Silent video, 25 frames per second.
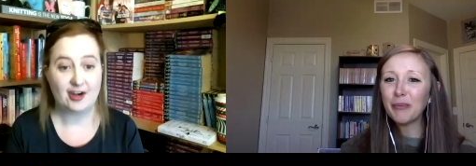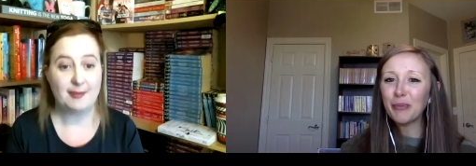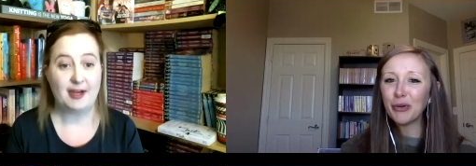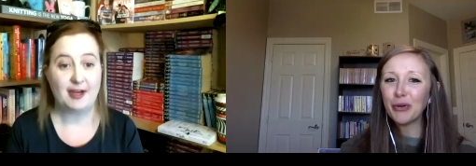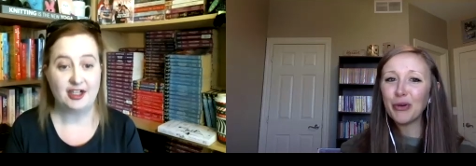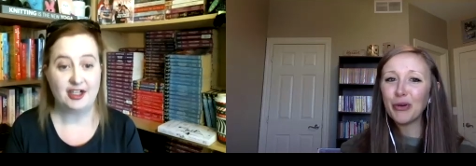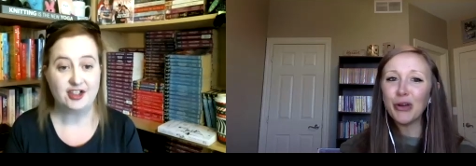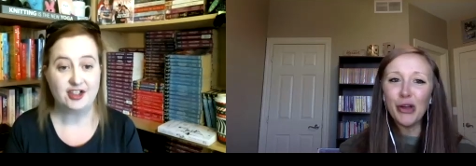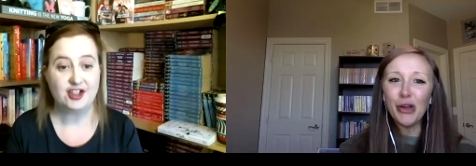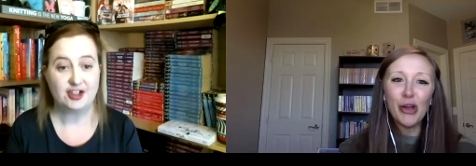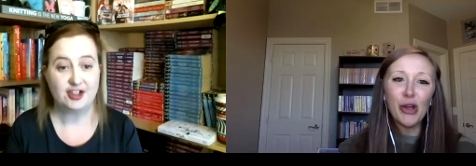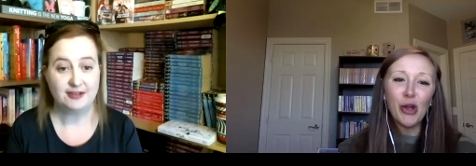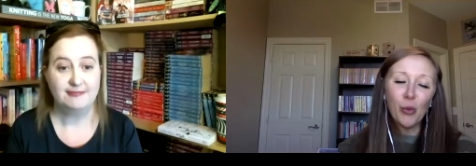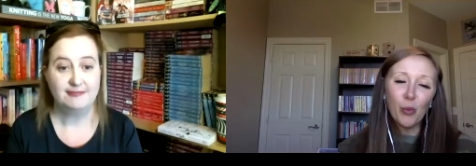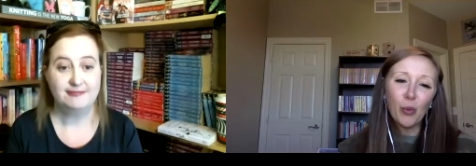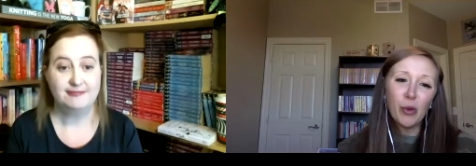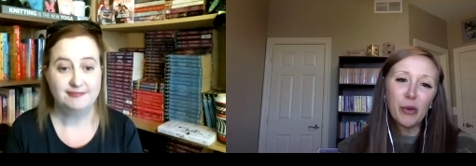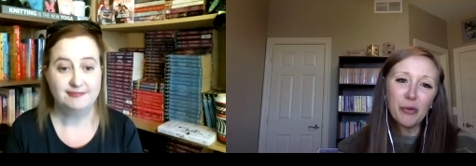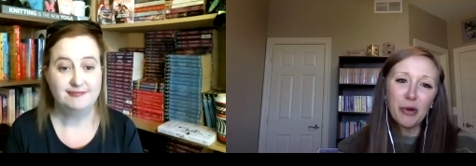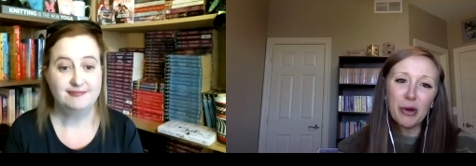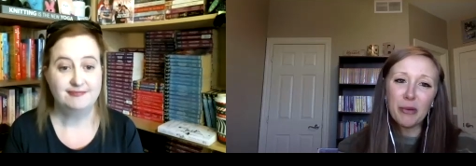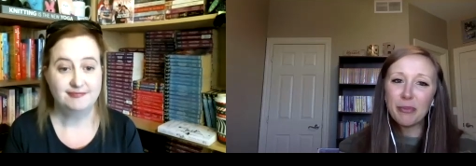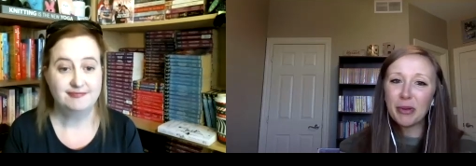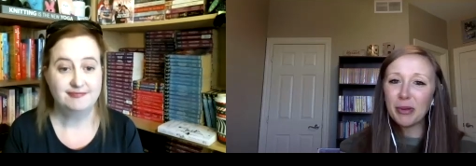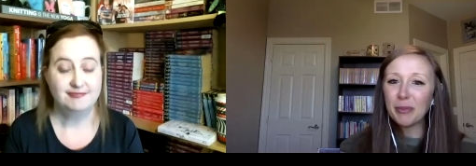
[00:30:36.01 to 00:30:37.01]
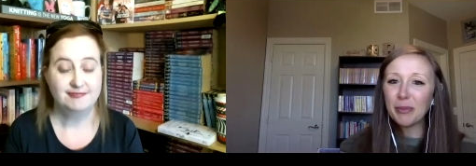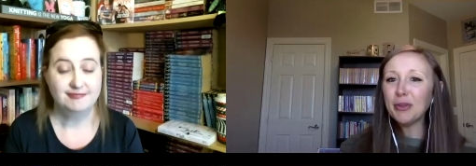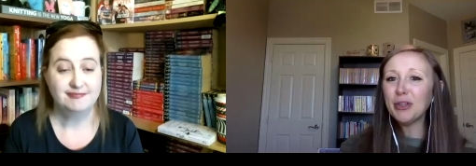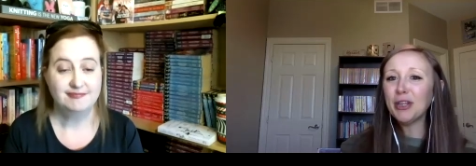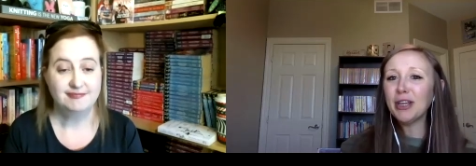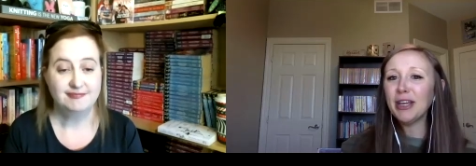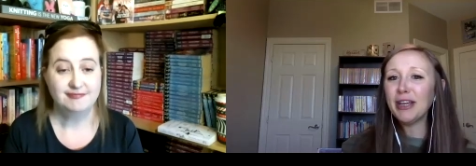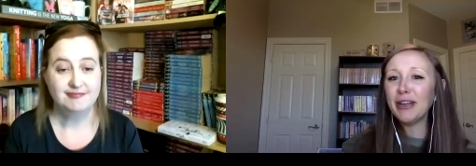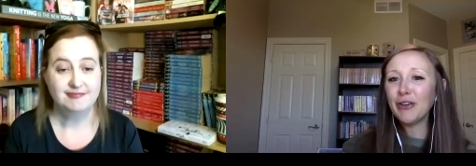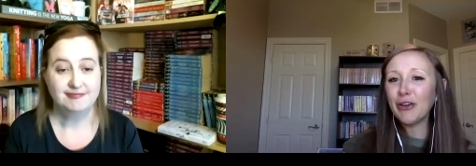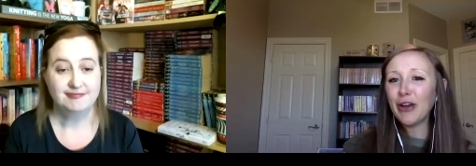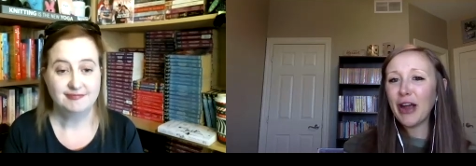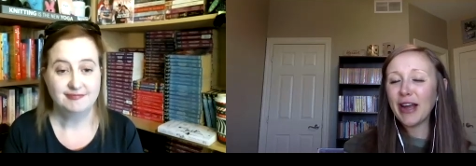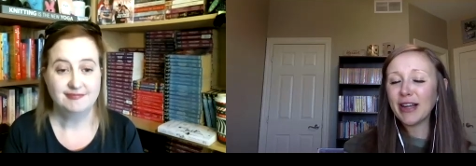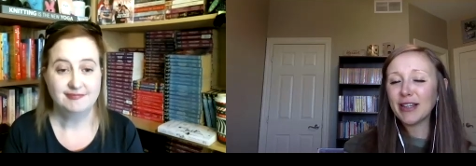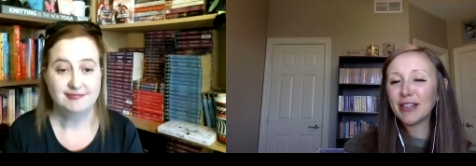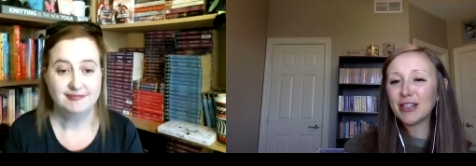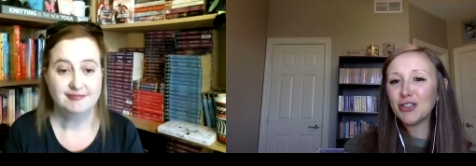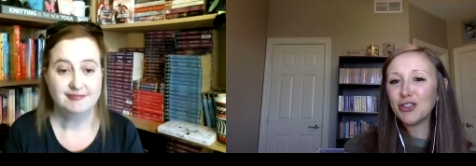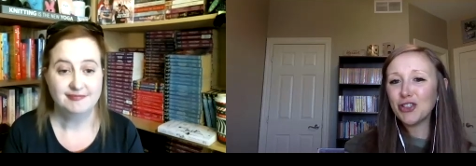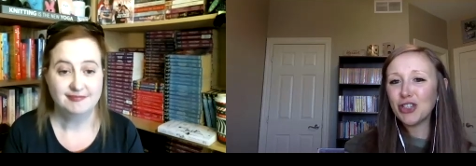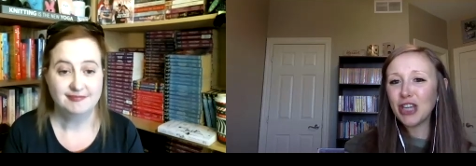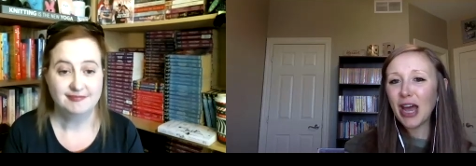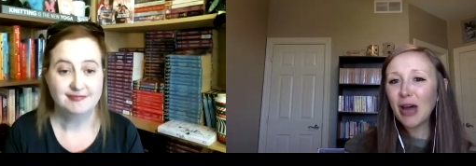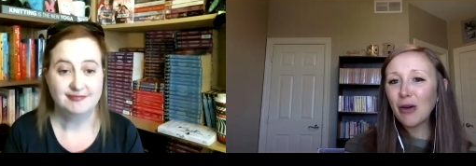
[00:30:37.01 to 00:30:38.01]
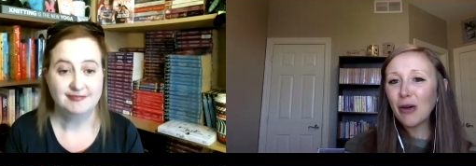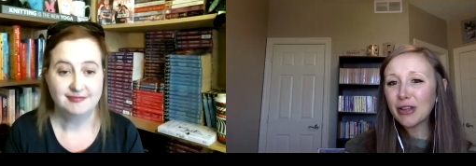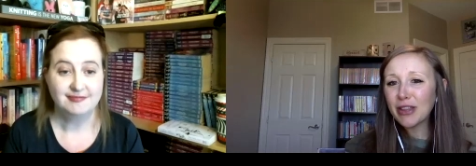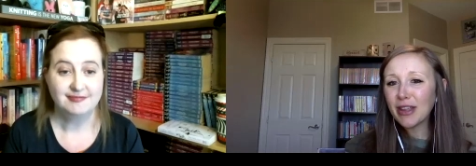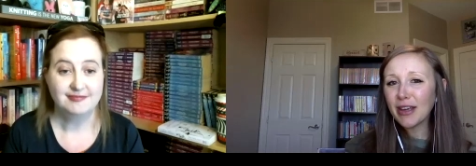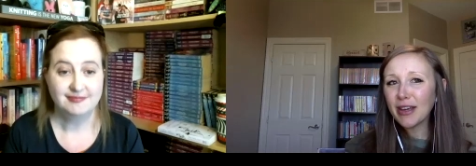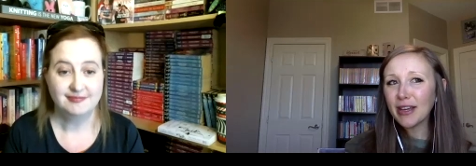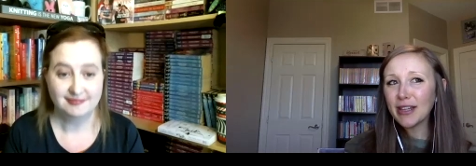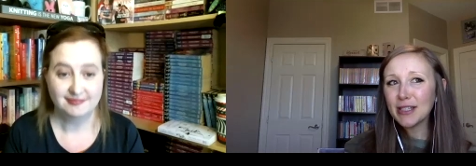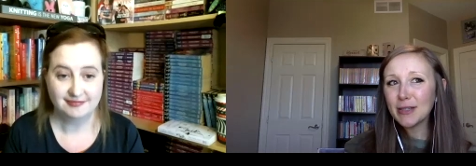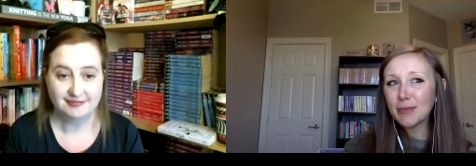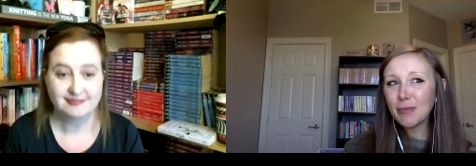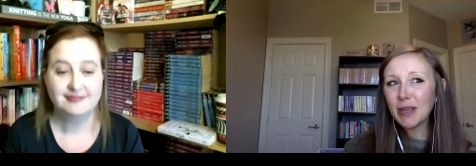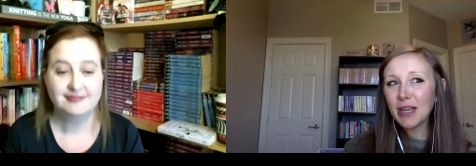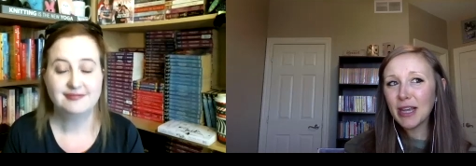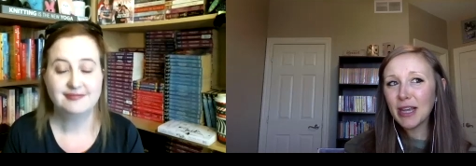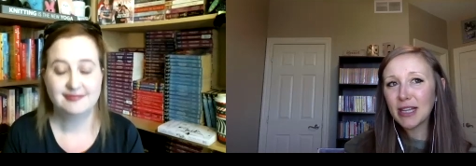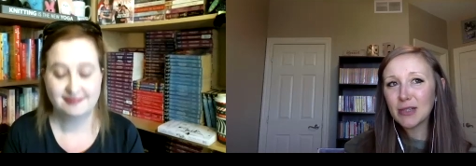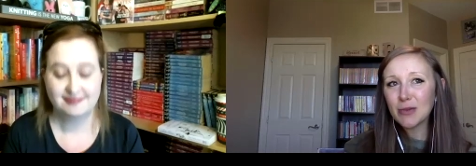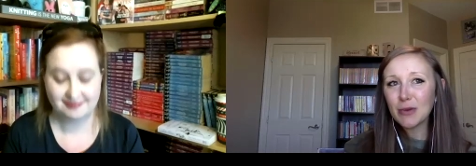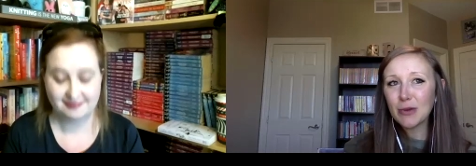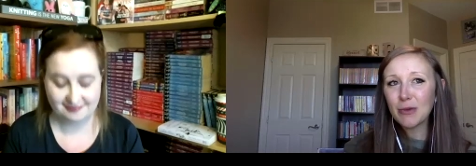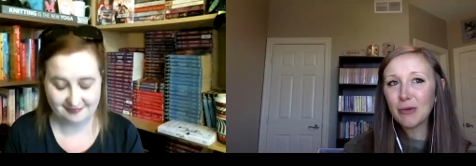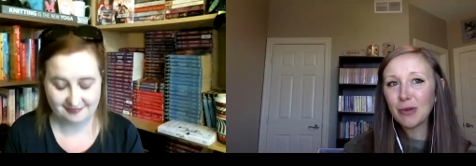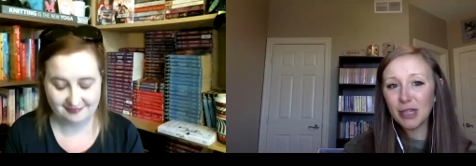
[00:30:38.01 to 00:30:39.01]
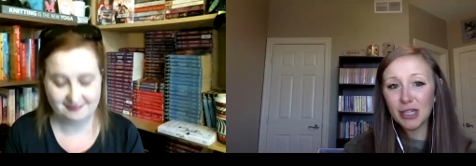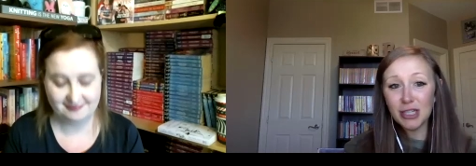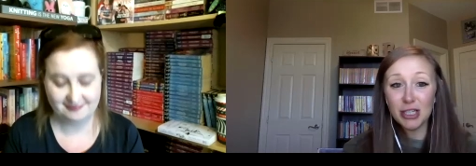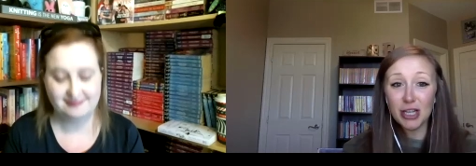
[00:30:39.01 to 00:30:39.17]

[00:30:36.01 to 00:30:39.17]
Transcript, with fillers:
Speaker 1: much we want people to interact and chat with us because we want mm-hmm.